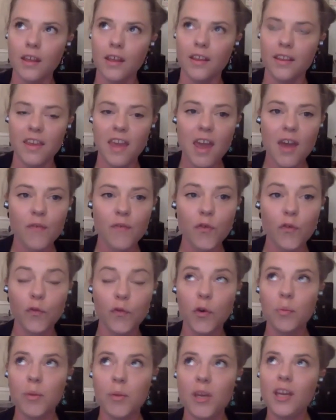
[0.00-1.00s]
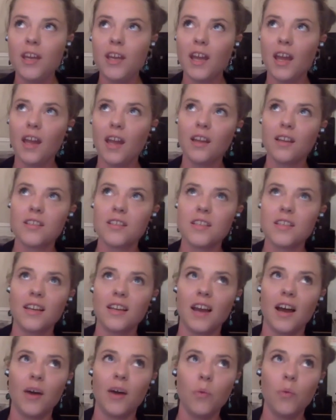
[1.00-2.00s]
Yeah, for me, actually,
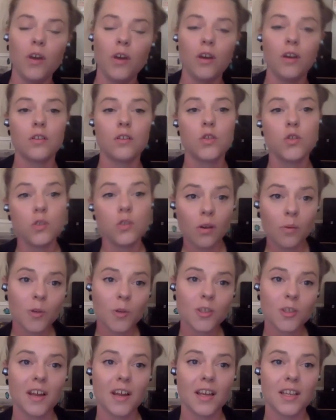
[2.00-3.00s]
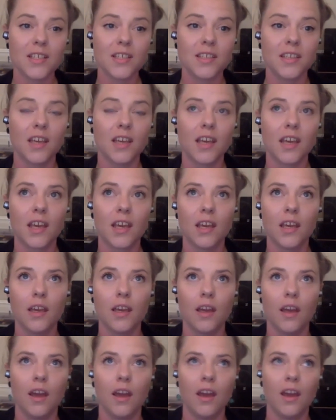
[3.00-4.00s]
I worked so much last year,
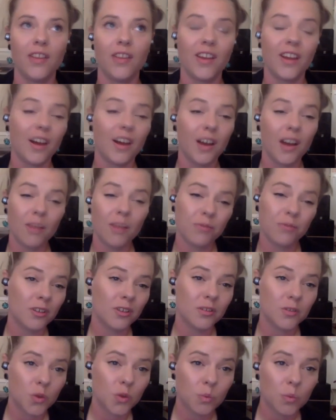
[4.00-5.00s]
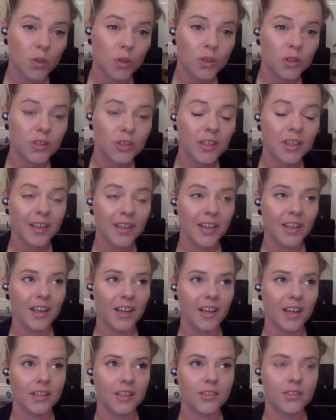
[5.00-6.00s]
and I've worked too much.
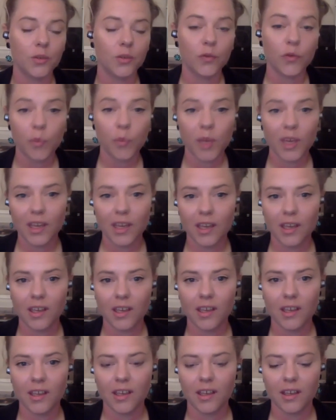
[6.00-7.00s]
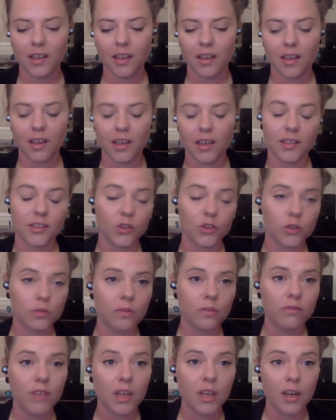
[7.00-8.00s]
So for me, it's just
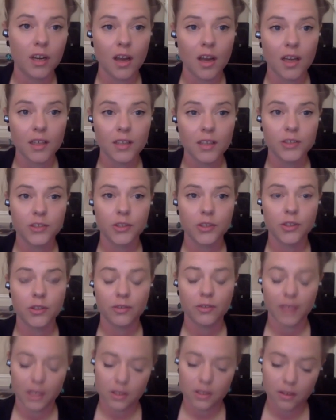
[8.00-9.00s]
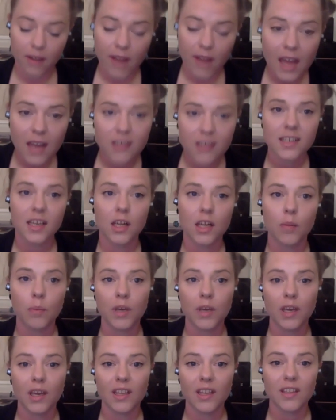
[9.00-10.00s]
been really nice to get to land a little
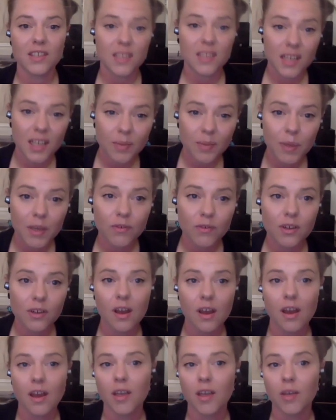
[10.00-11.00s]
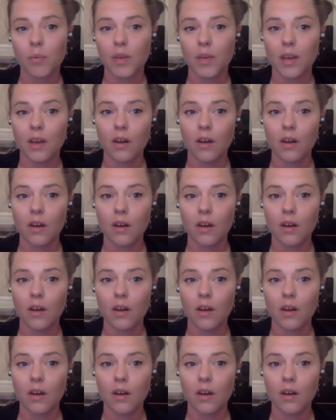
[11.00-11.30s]
bit and sleep every night and be at